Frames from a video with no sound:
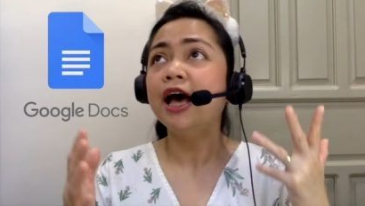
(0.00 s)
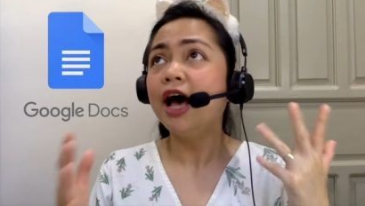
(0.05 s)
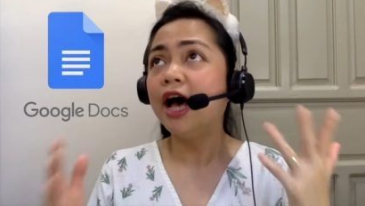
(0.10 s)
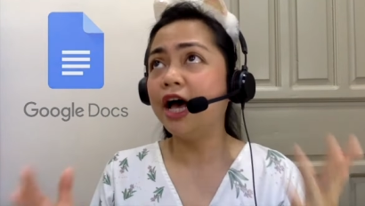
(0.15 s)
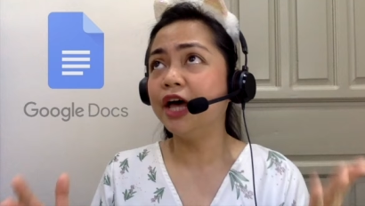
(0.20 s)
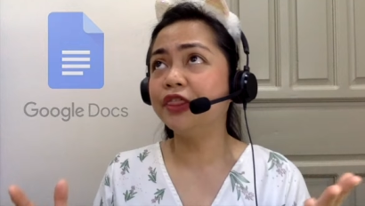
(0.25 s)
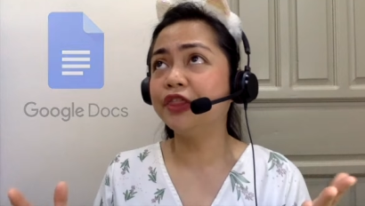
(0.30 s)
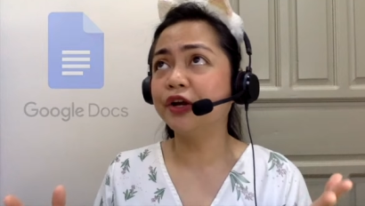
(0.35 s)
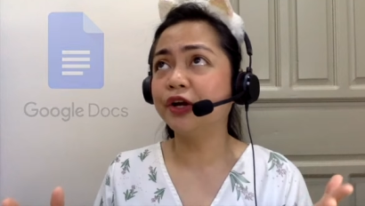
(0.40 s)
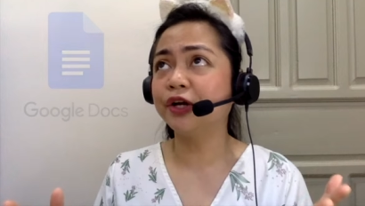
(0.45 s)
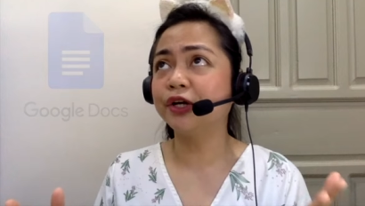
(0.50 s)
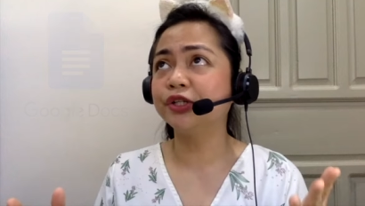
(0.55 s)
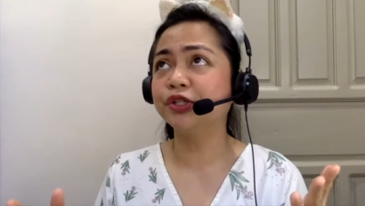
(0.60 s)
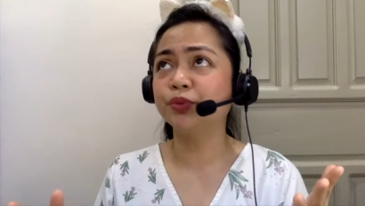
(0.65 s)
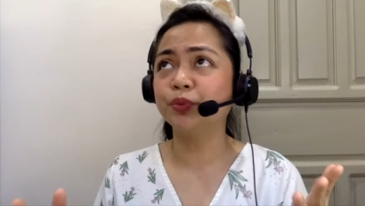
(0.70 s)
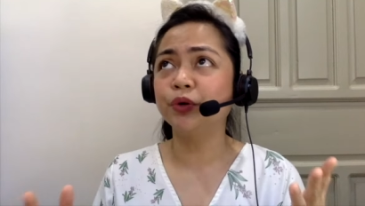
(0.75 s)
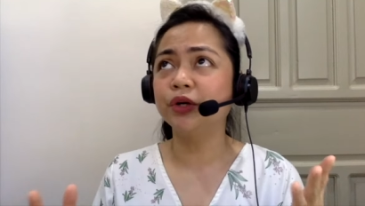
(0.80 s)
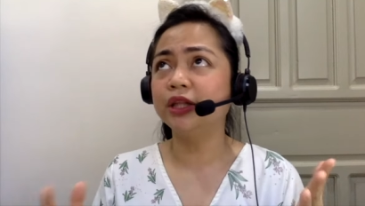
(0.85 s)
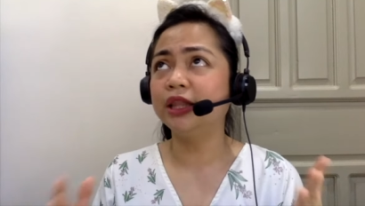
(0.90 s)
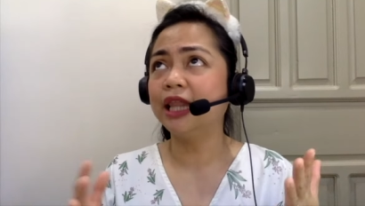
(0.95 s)

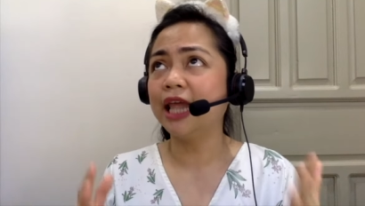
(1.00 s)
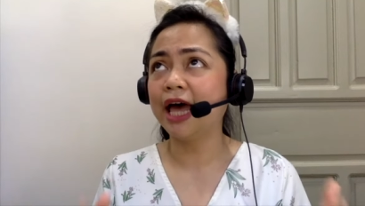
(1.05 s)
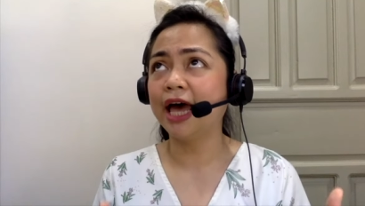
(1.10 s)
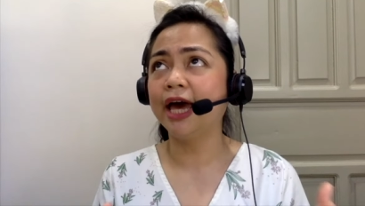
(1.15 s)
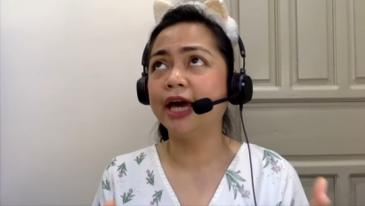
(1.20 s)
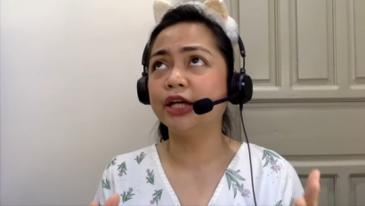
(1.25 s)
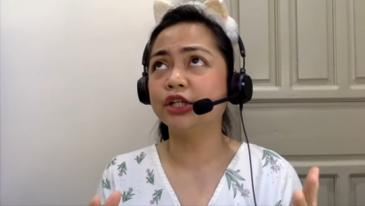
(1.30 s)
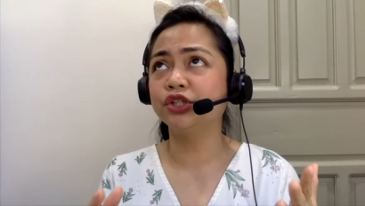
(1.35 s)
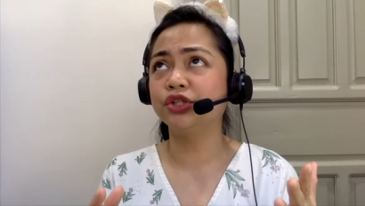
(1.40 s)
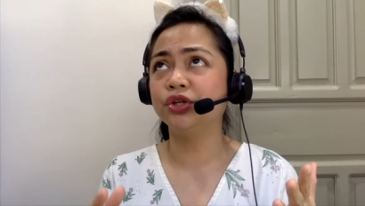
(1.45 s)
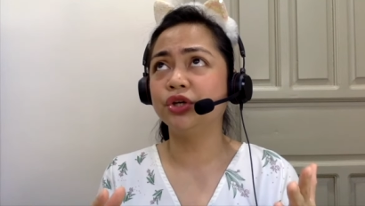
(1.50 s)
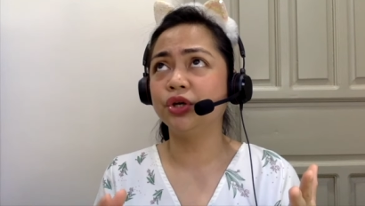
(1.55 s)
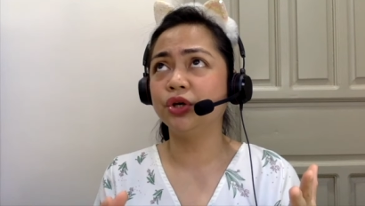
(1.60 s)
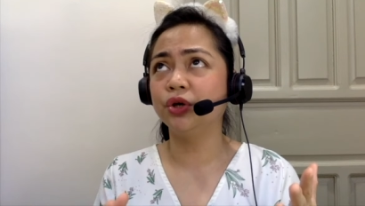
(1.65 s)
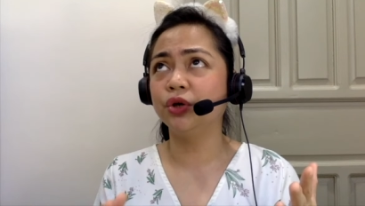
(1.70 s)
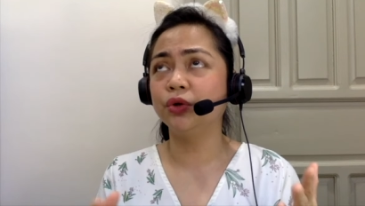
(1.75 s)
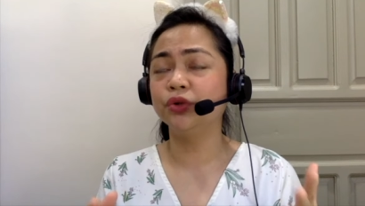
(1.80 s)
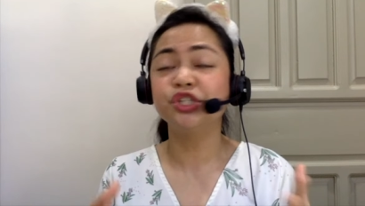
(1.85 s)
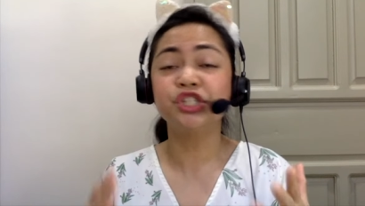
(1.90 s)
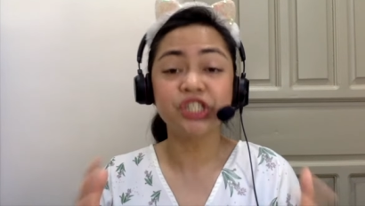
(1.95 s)
Others would like
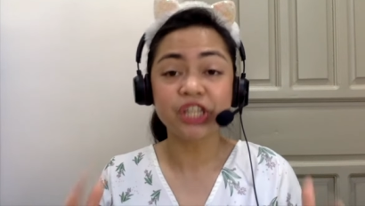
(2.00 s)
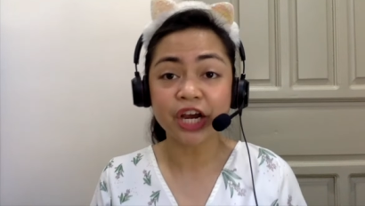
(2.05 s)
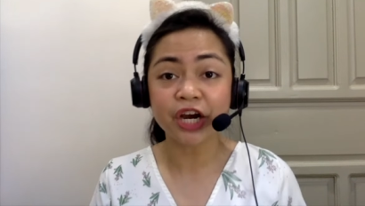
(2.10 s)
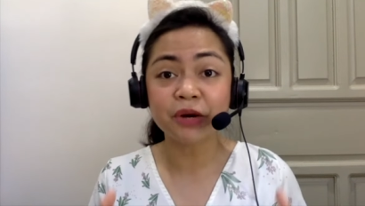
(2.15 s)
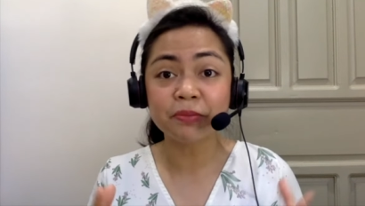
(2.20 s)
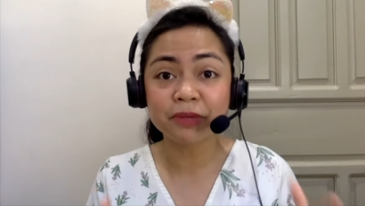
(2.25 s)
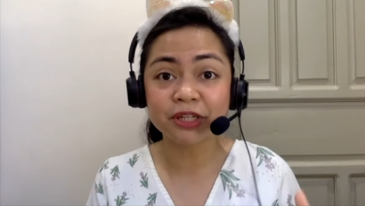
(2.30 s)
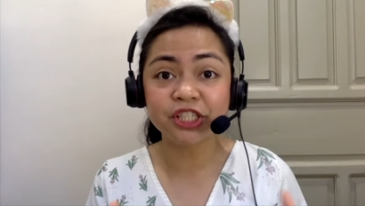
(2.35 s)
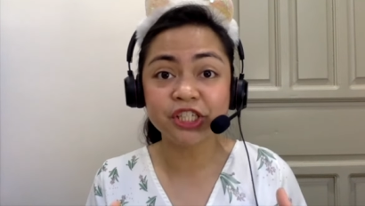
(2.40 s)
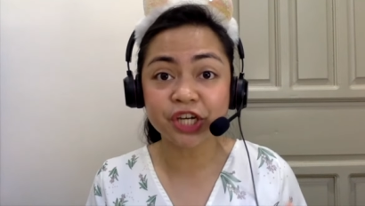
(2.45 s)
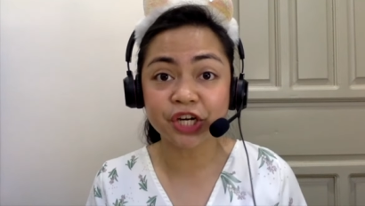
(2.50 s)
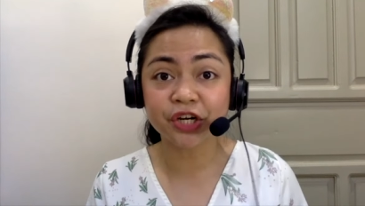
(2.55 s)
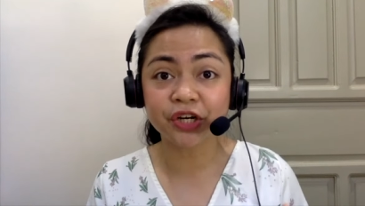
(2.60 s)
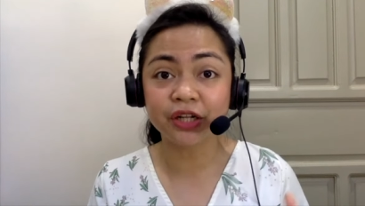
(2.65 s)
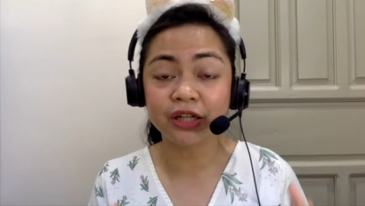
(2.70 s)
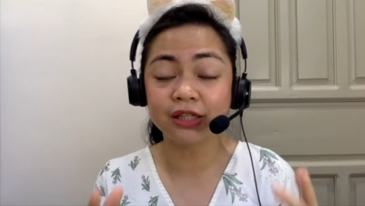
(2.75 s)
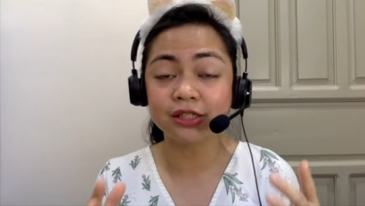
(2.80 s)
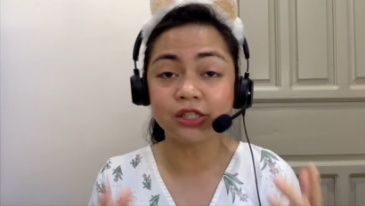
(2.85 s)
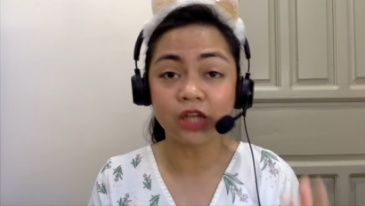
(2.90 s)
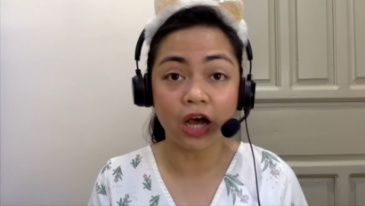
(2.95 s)
to share
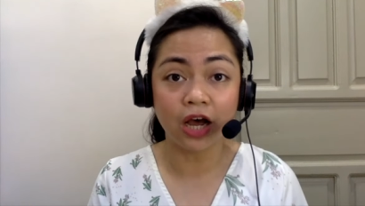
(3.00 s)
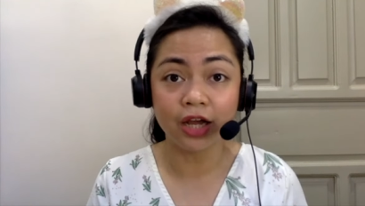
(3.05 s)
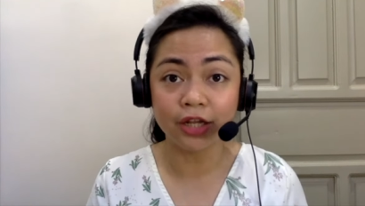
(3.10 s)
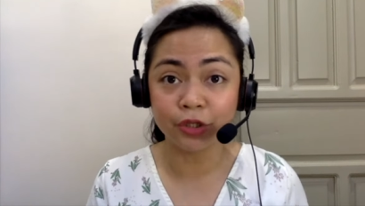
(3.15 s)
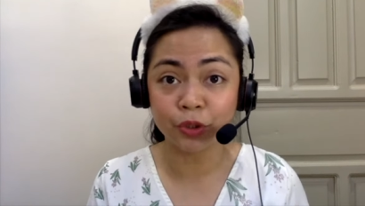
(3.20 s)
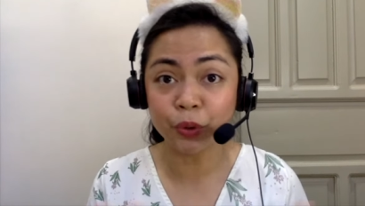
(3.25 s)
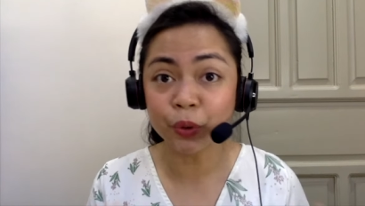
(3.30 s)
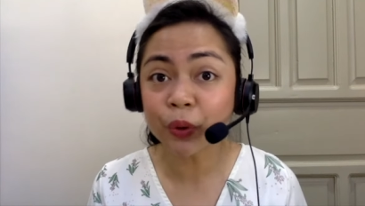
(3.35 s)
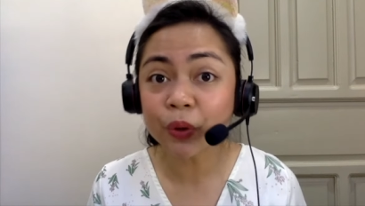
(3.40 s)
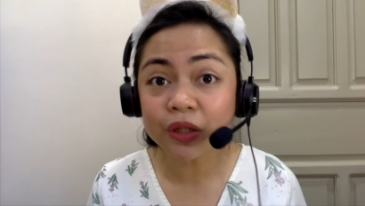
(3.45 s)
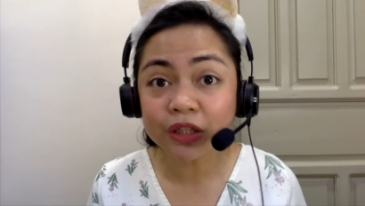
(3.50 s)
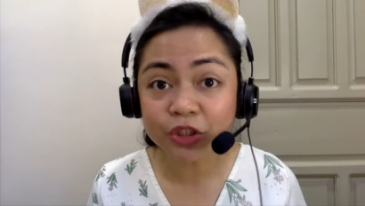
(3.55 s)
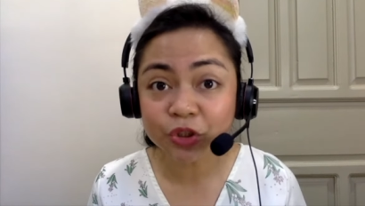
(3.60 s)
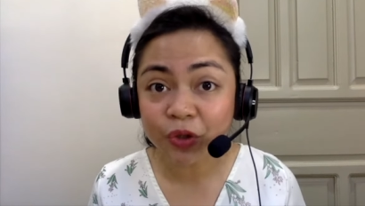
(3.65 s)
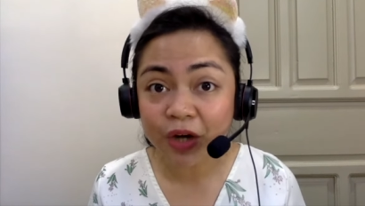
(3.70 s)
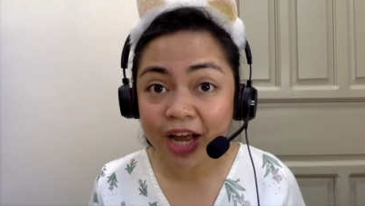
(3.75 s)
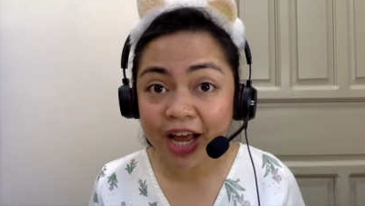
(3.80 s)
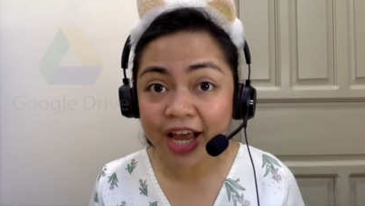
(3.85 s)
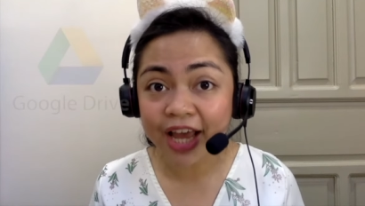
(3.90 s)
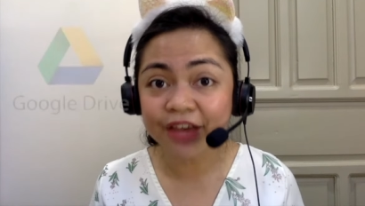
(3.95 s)
materials on Google
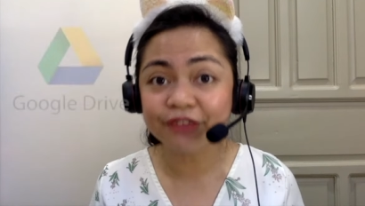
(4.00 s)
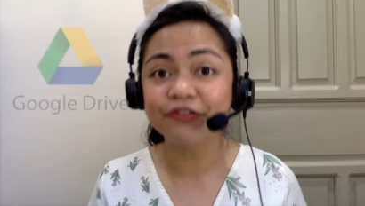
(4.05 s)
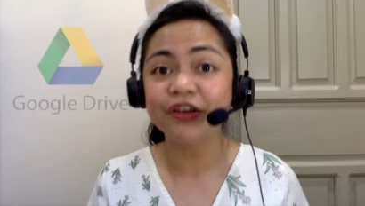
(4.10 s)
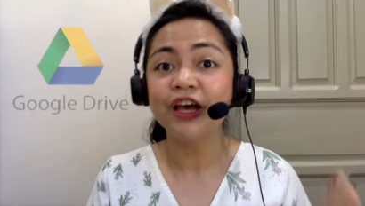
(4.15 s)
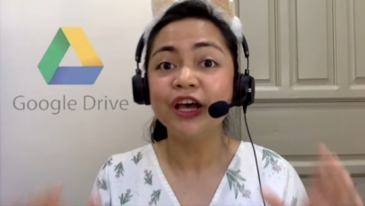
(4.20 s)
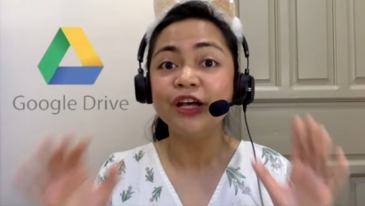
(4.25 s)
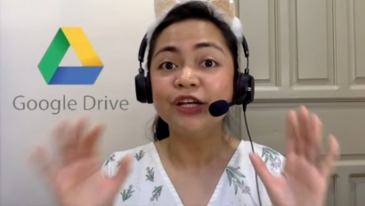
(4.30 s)
Drive.